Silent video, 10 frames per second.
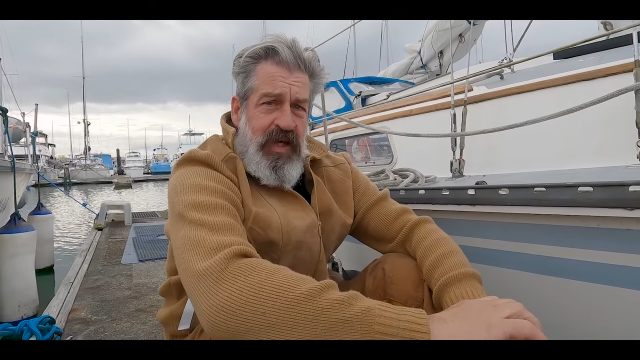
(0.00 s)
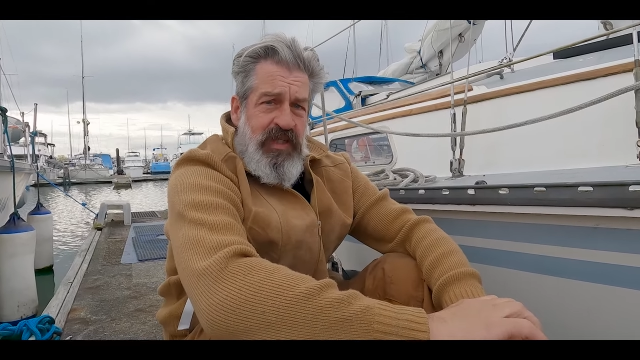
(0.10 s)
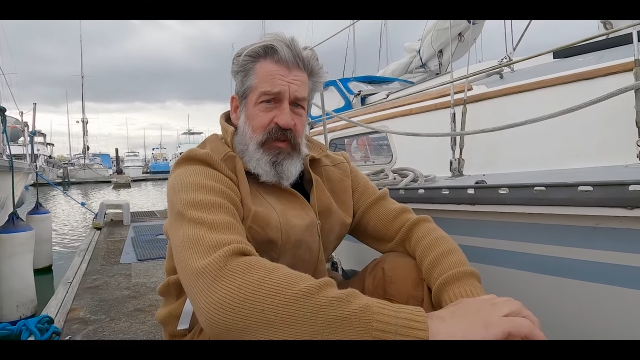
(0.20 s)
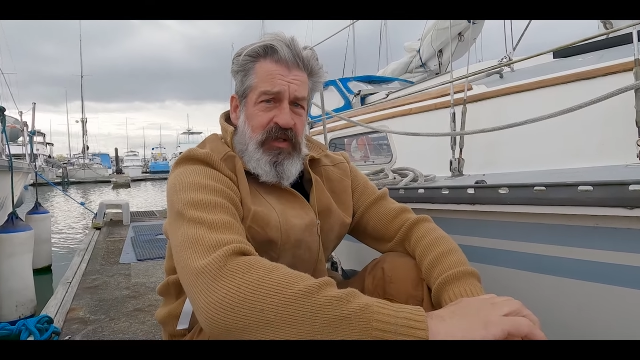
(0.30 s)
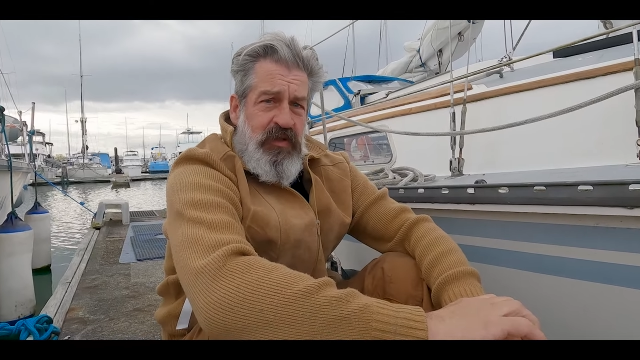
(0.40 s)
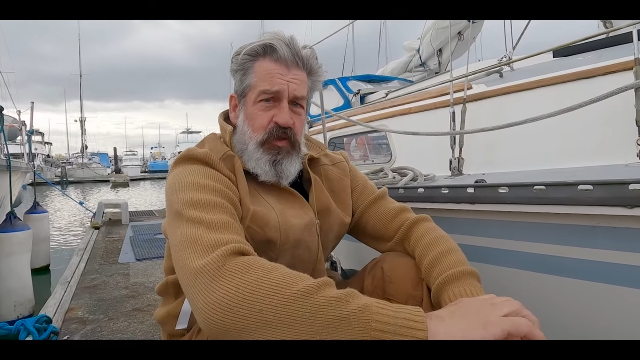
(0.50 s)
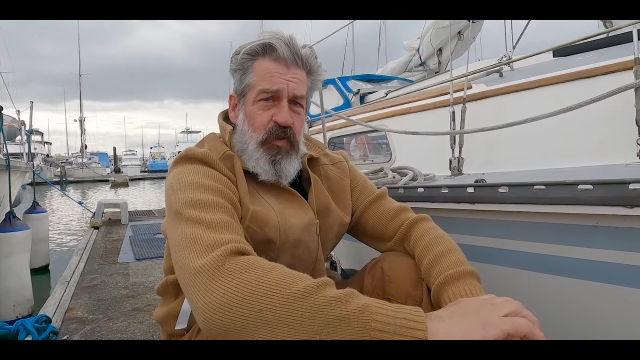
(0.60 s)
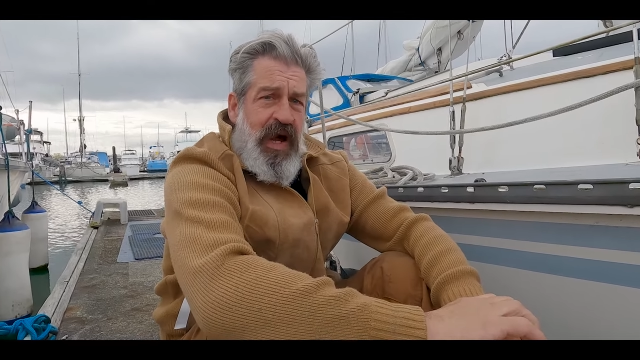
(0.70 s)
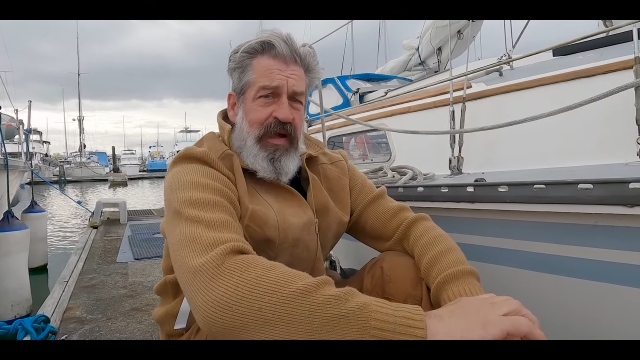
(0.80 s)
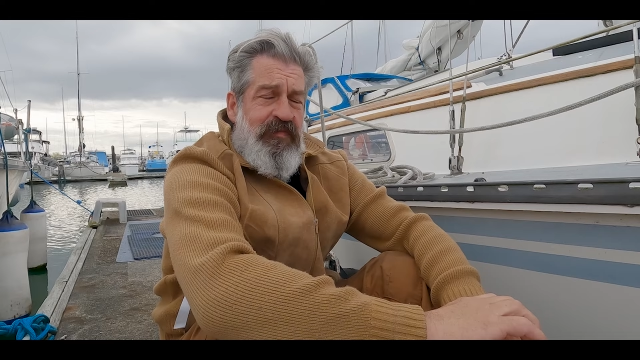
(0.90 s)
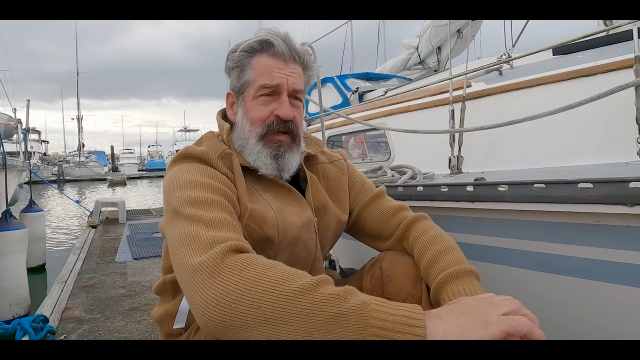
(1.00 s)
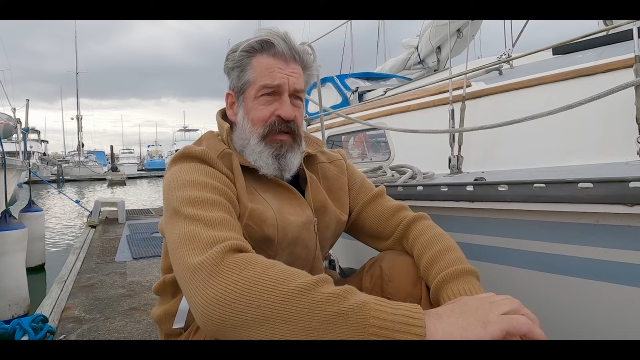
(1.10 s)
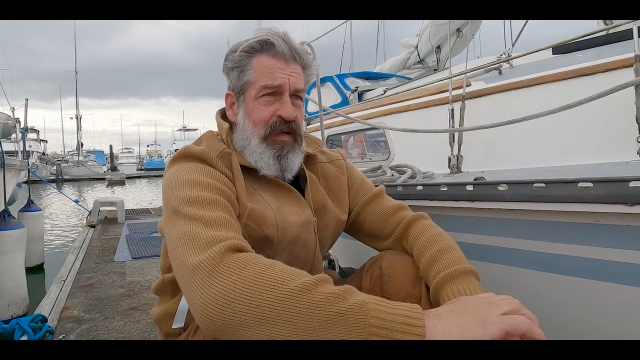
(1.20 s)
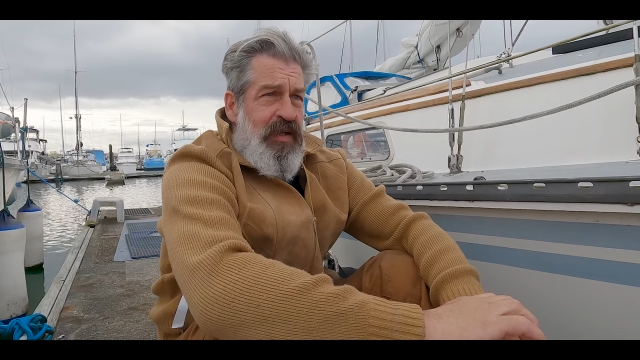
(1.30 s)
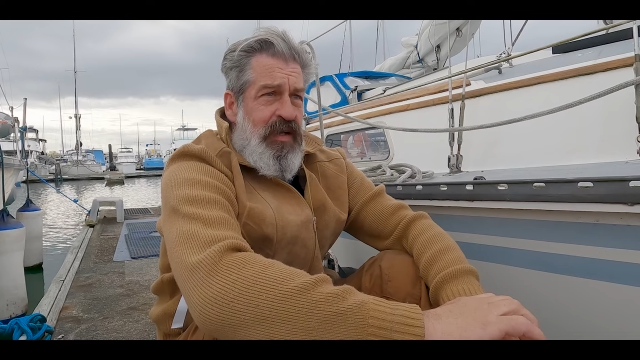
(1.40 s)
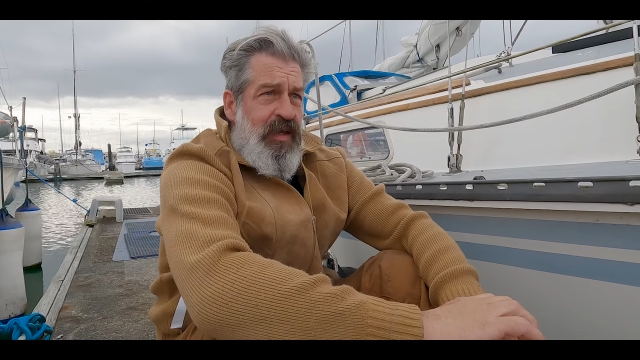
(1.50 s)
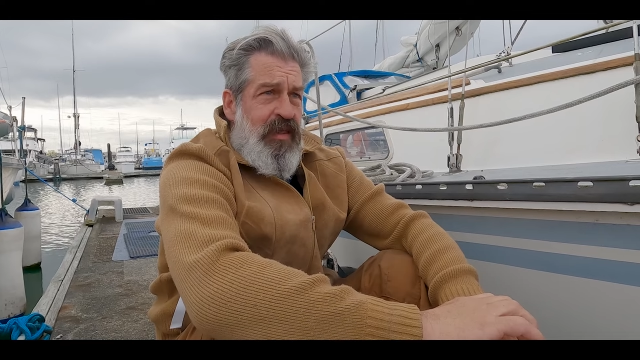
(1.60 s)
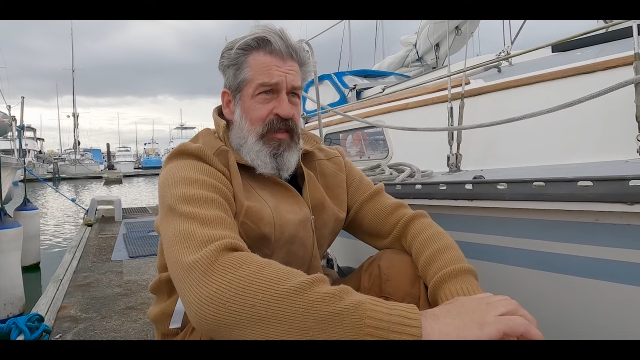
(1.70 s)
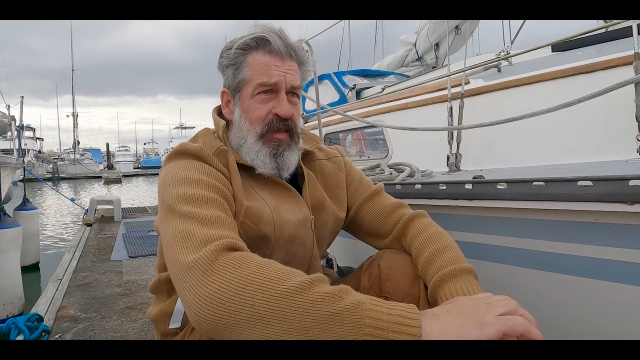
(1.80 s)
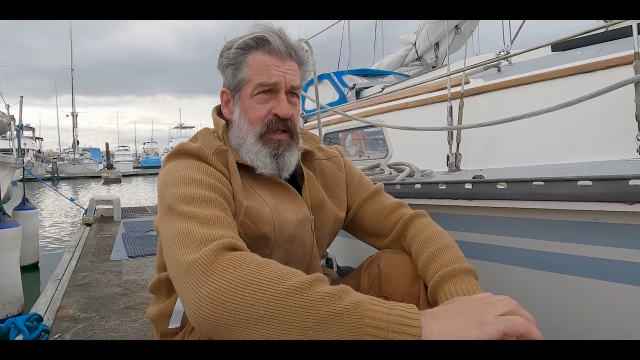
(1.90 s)
has been driving
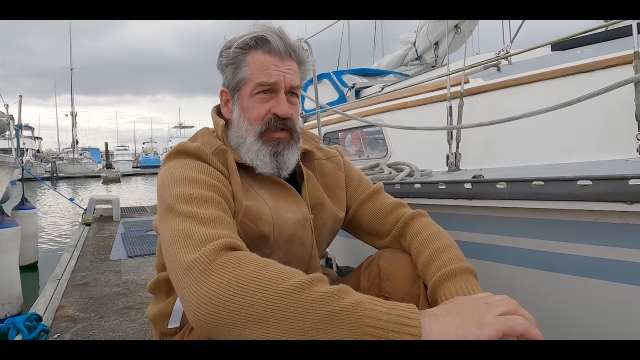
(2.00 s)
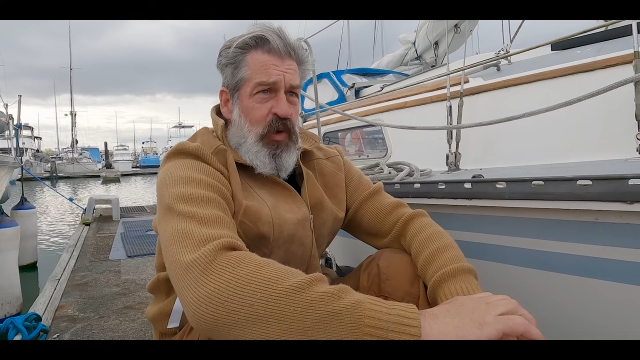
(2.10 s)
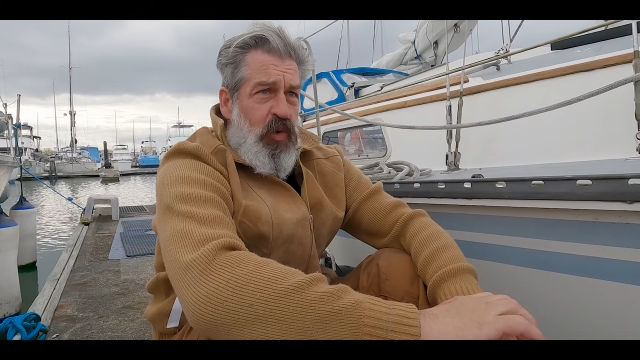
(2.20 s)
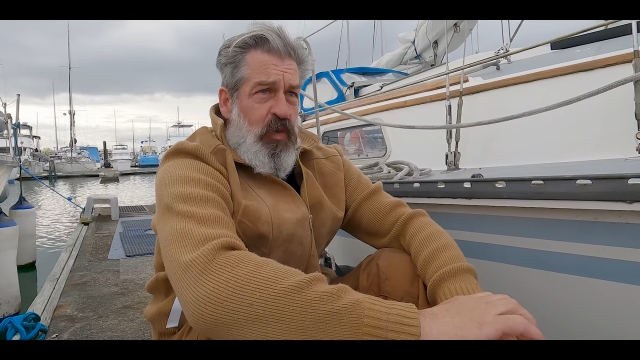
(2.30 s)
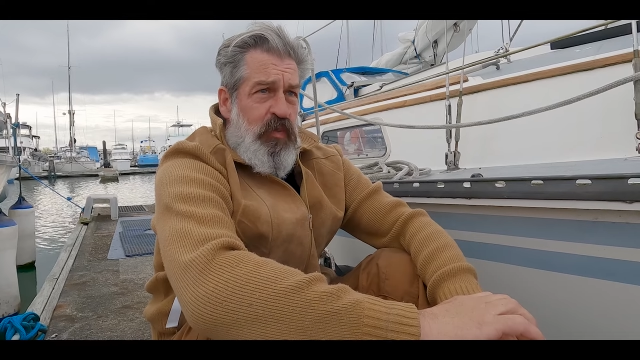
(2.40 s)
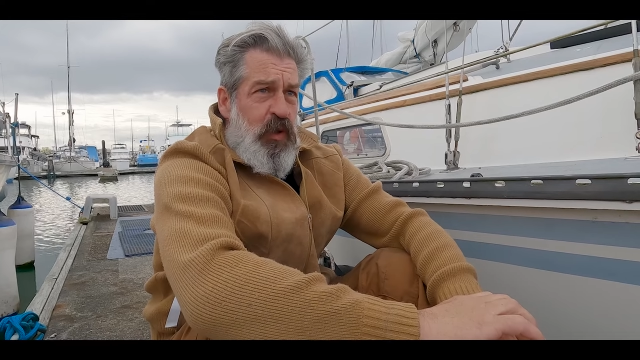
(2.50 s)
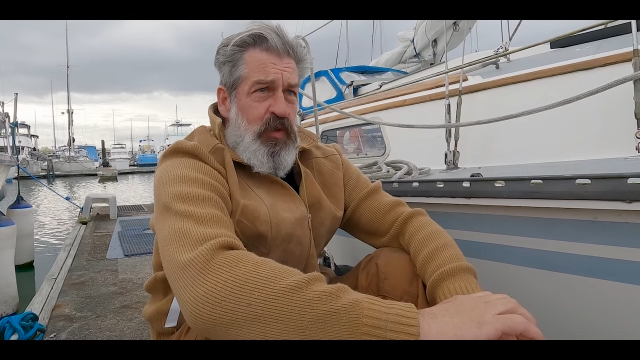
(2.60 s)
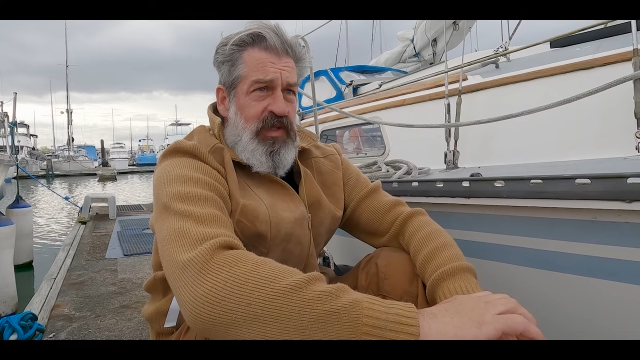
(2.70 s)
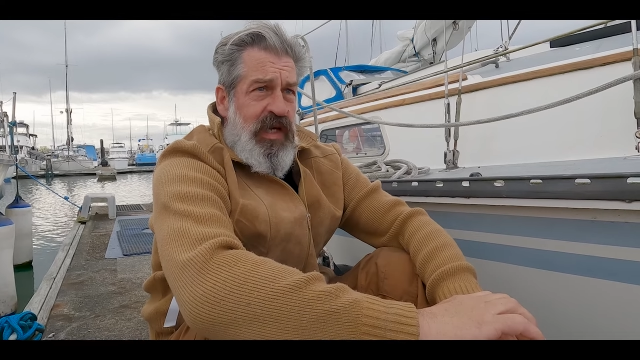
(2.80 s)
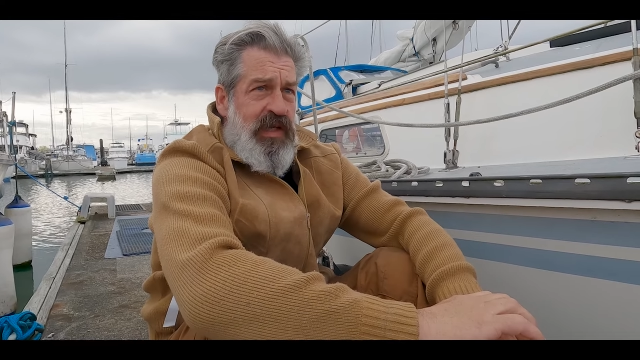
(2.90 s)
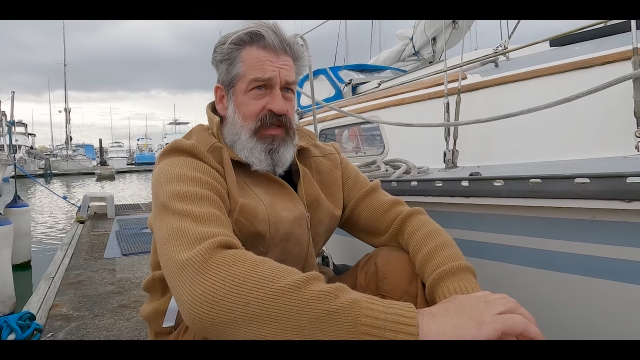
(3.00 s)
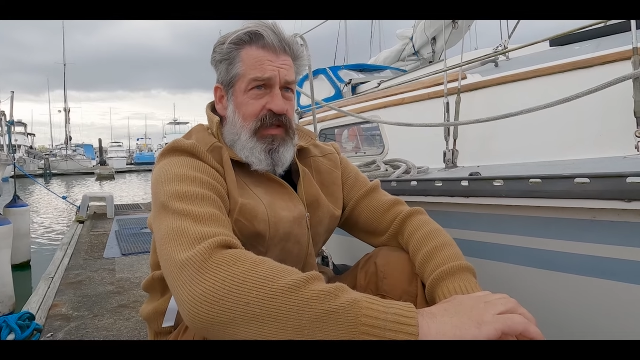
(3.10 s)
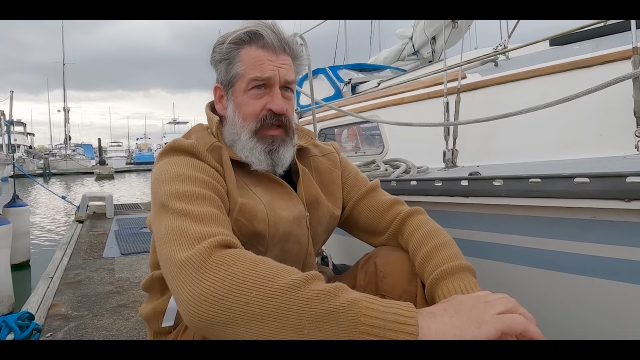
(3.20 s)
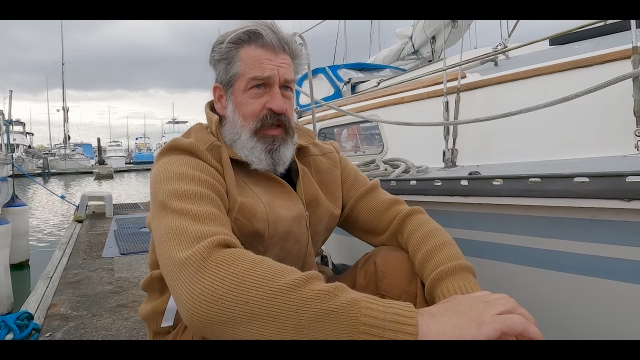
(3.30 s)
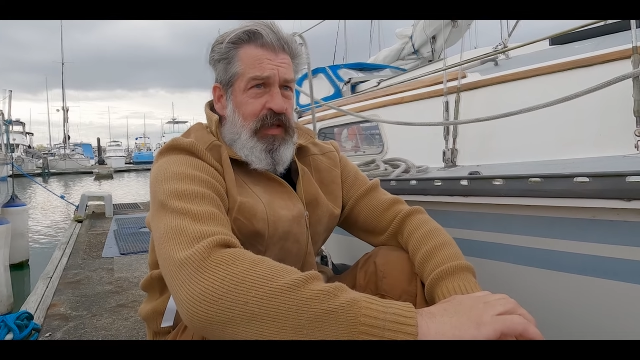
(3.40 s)
this whole process.